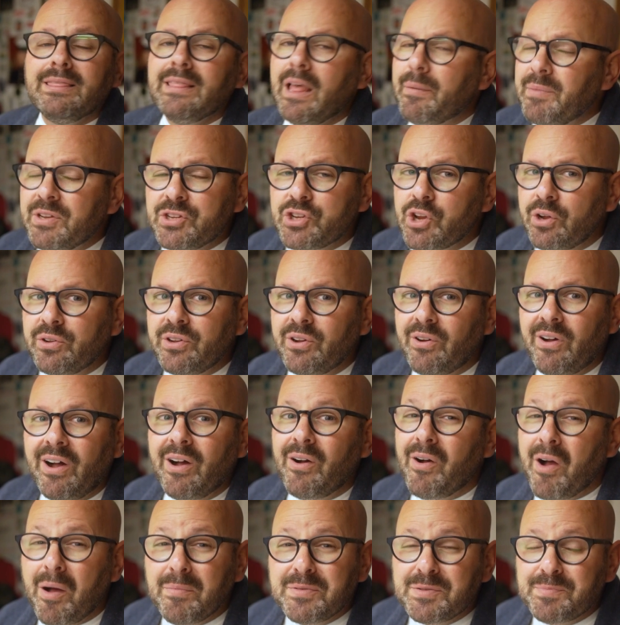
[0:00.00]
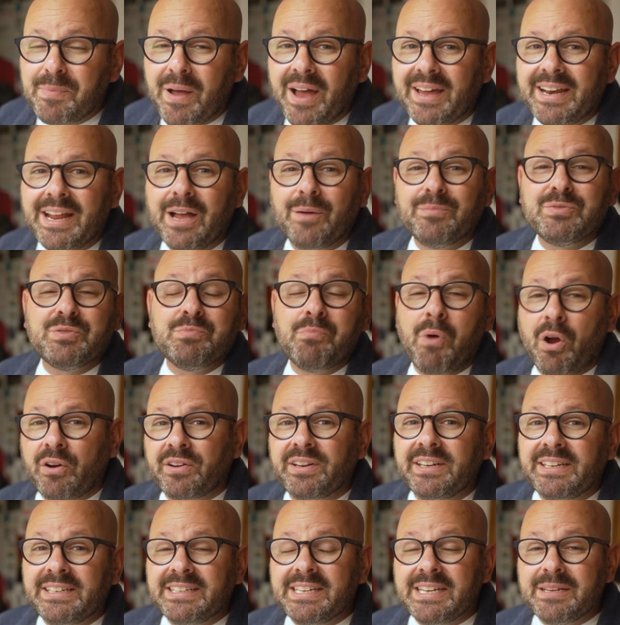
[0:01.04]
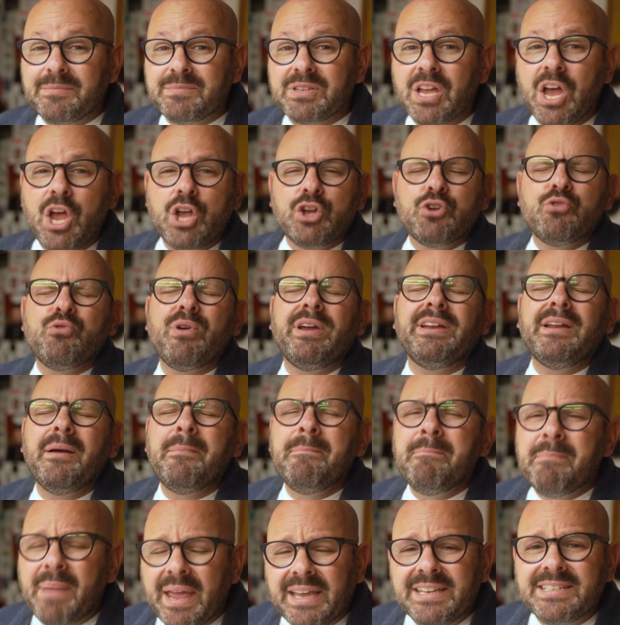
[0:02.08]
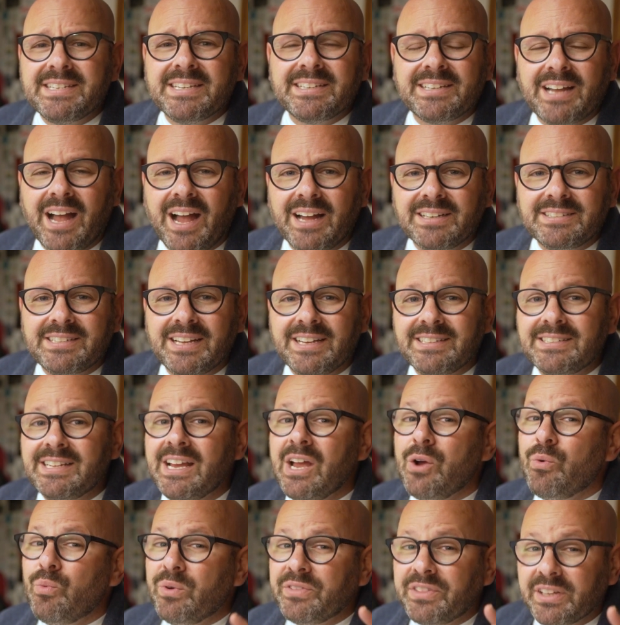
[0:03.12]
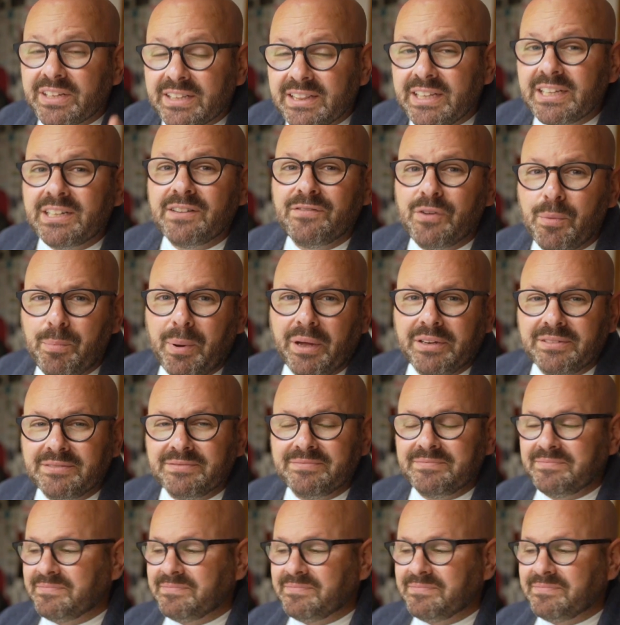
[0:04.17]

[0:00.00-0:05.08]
Let me show you how HubSpot helps marketing teams create amazing content with the click of a button.